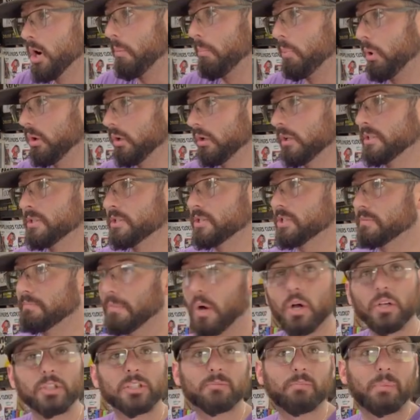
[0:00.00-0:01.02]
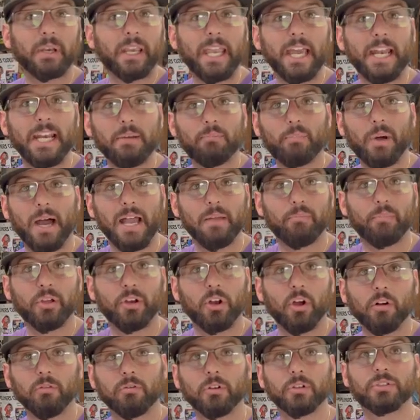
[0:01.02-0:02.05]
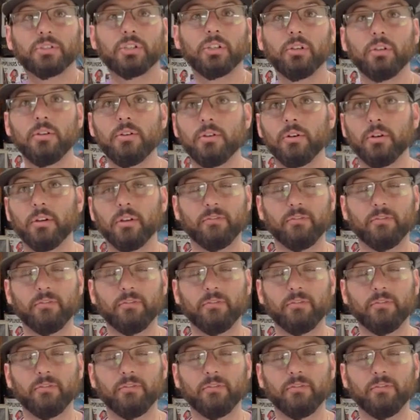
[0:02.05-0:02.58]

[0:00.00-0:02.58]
pulling small spaghetti piping over to you.